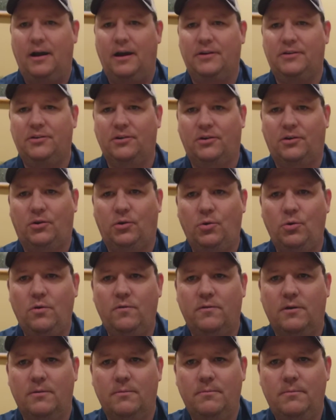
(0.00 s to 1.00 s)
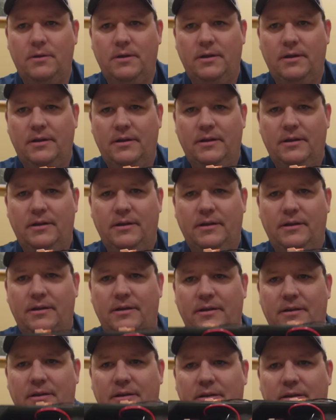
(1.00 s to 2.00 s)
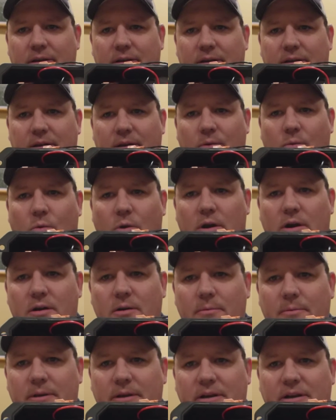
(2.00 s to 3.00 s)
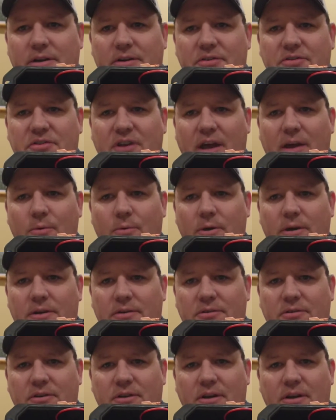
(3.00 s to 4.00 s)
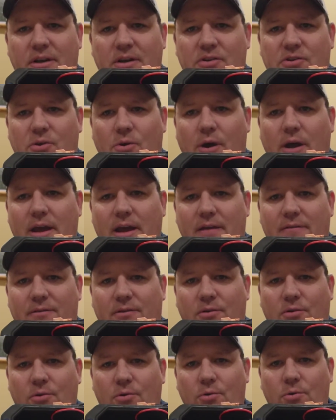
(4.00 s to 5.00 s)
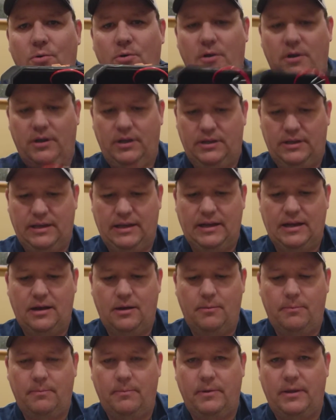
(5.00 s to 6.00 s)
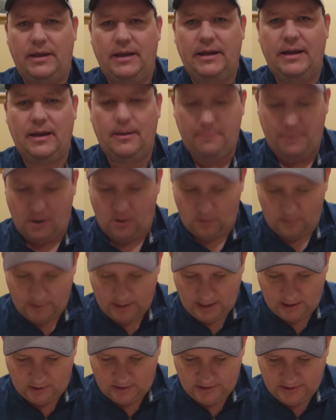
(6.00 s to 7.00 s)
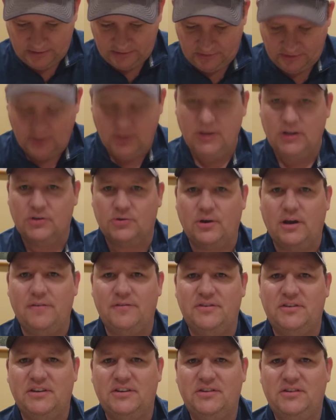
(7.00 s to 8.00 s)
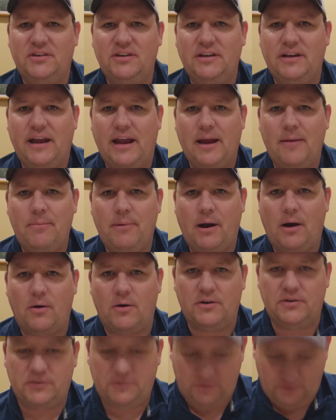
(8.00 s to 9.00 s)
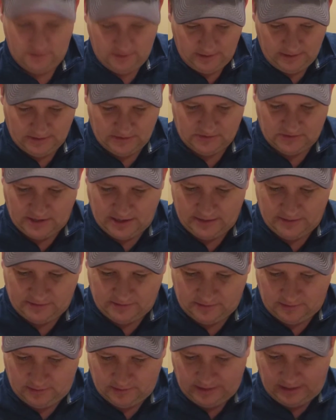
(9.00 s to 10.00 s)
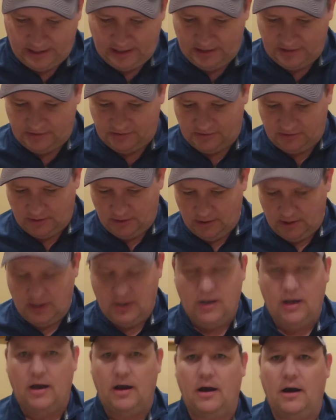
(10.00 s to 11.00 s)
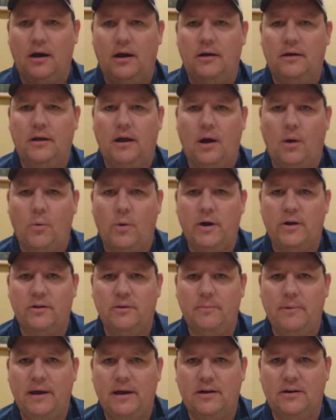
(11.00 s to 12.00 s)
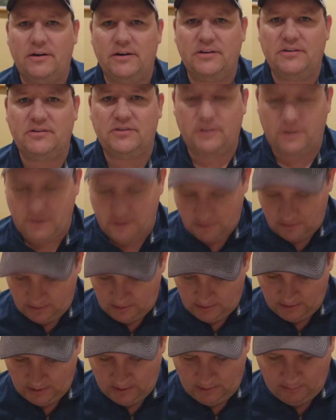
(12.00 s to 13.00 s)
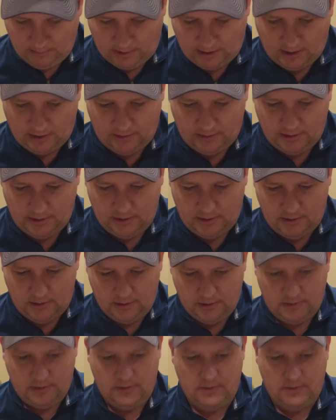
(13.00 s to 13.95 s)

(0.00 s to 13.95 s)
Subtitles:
took 2 of them and wired them in here sideways. So now I have 2 8 amp hour batteries, so I have 16 amp hours inside this little case. I wired the batteries in parallel,